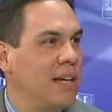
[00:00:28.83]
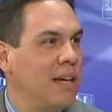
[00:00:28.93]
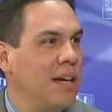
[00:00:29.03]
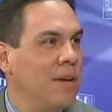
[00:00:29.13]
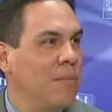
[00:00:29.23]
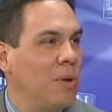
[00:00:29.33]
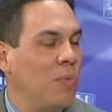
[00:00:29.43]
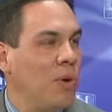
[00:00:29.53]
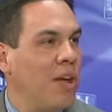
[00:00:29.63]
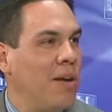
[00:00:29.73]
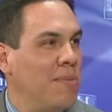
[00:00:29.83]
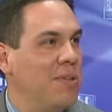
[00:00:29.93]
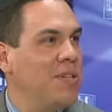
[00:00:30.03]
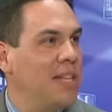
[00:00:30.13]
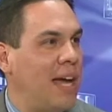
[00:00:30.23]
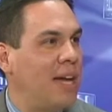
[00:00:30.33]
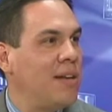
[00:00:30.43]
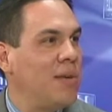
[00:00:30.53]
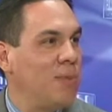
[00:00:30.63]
We're not immune to that.